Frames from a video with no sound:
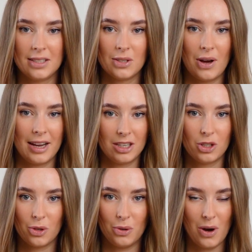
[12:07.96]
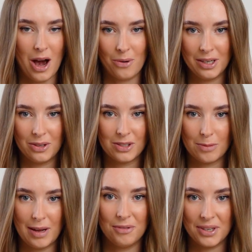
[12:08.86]
so I can show you how it looks
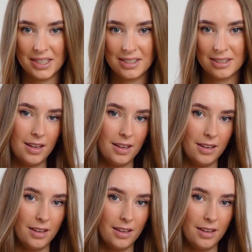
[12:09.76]
on my wrist.